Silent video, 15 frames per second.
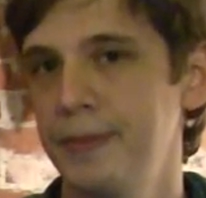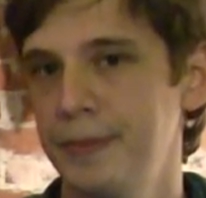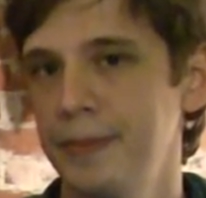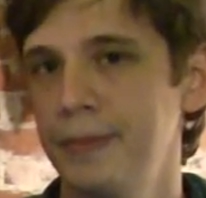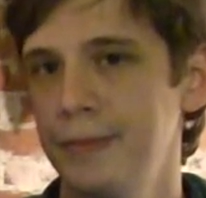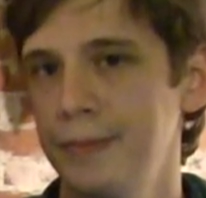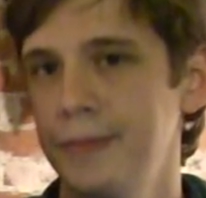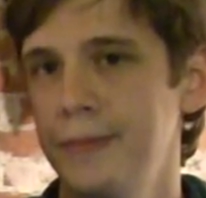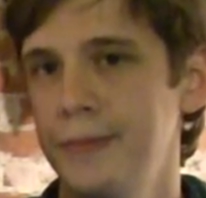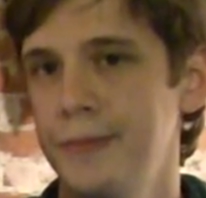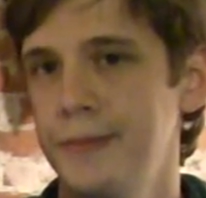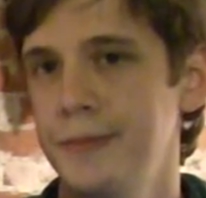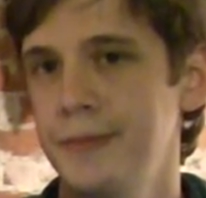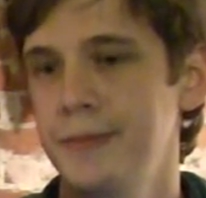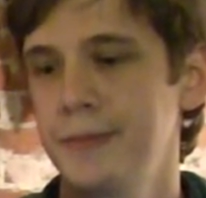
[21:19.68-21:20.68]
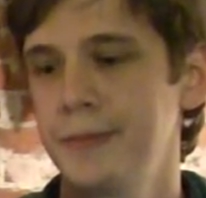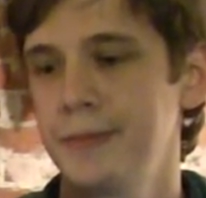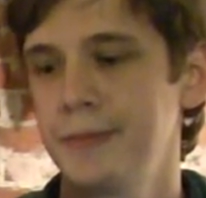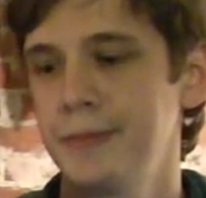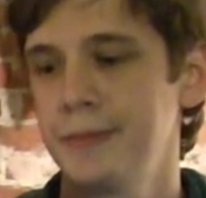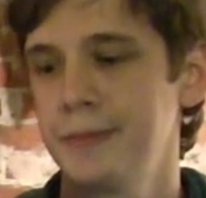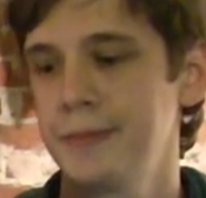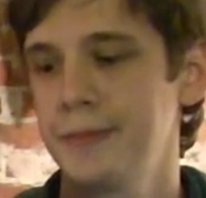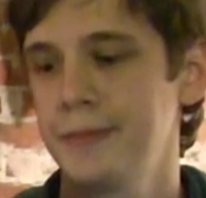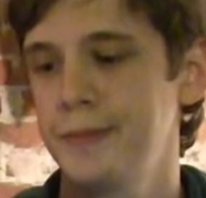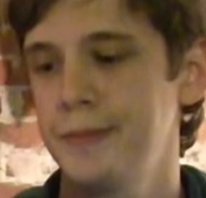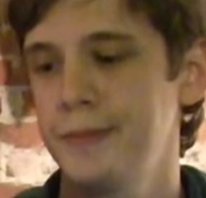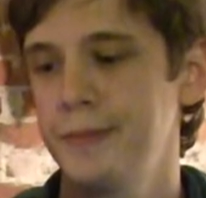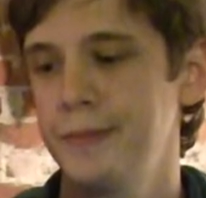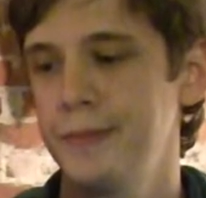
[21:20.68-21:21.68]

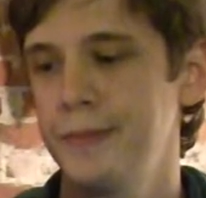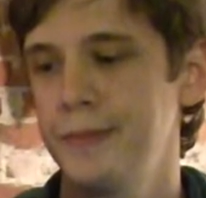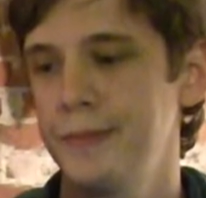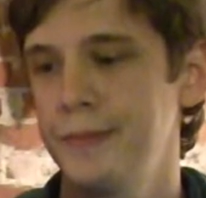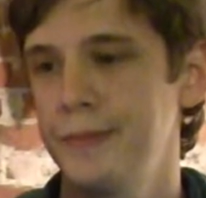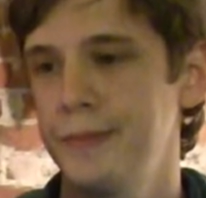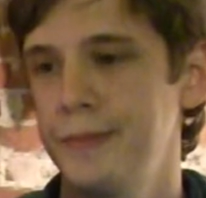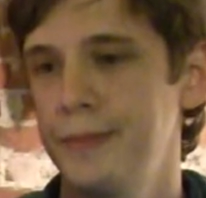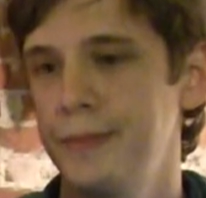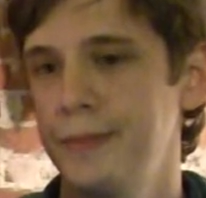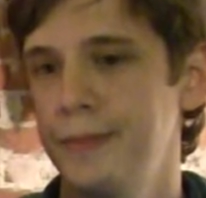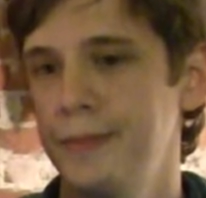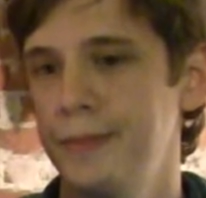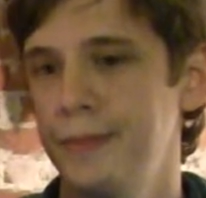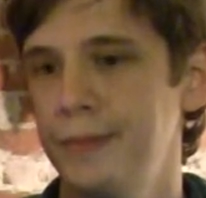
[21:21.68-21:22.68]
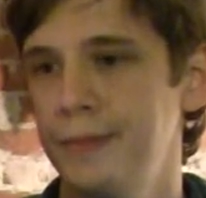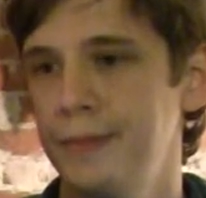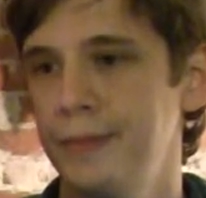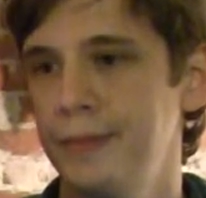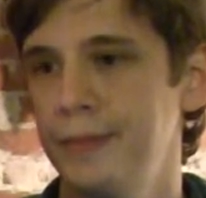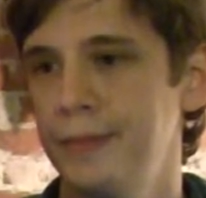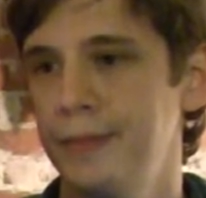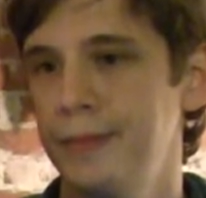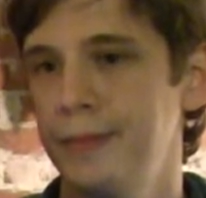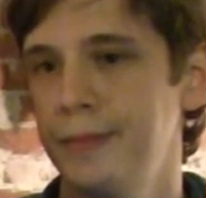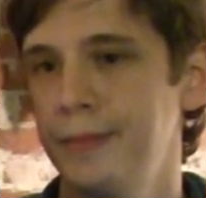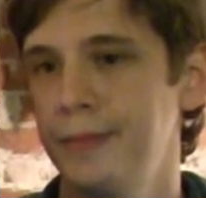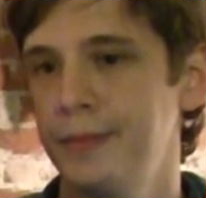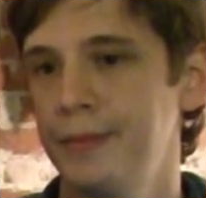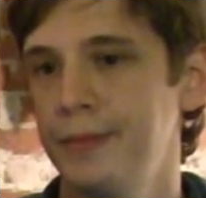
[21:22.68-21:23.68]

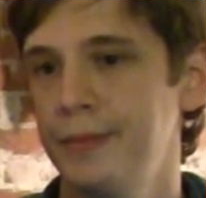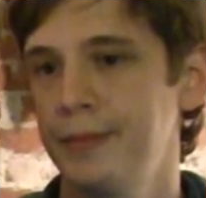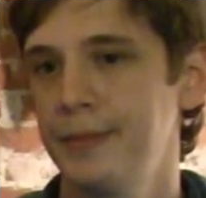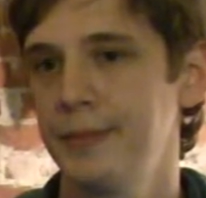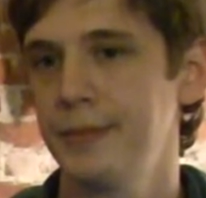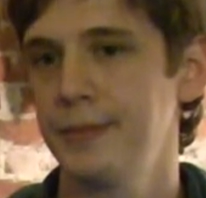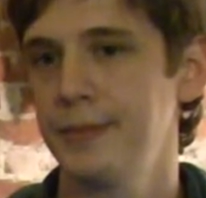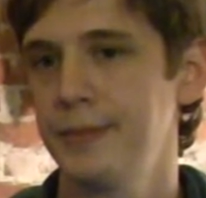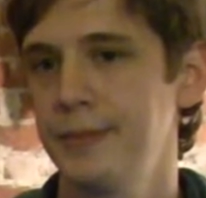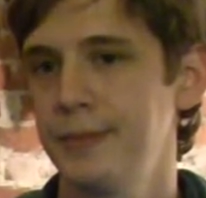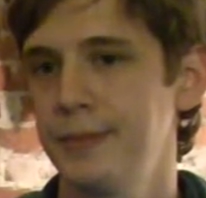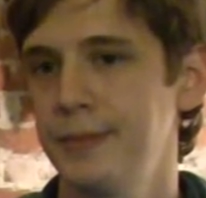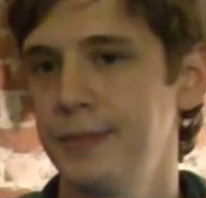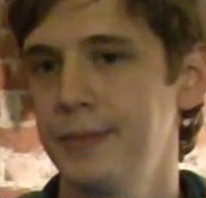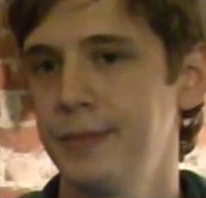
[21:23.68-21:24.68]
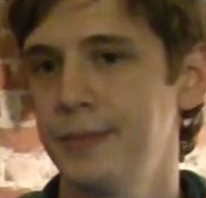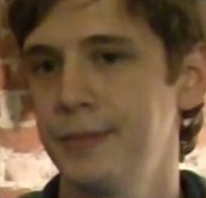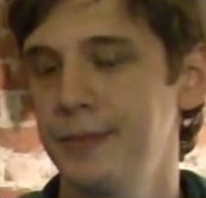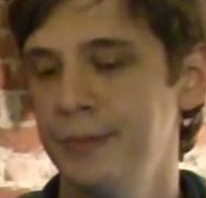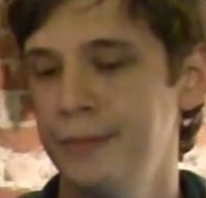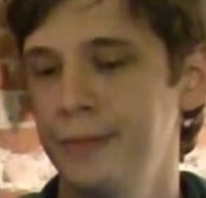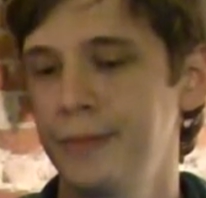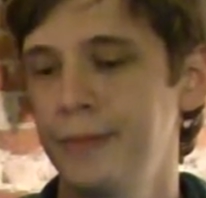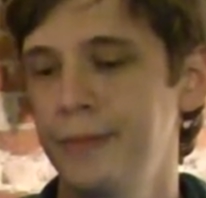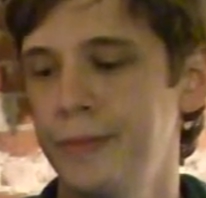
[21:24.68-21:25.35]
The person shown says nothing.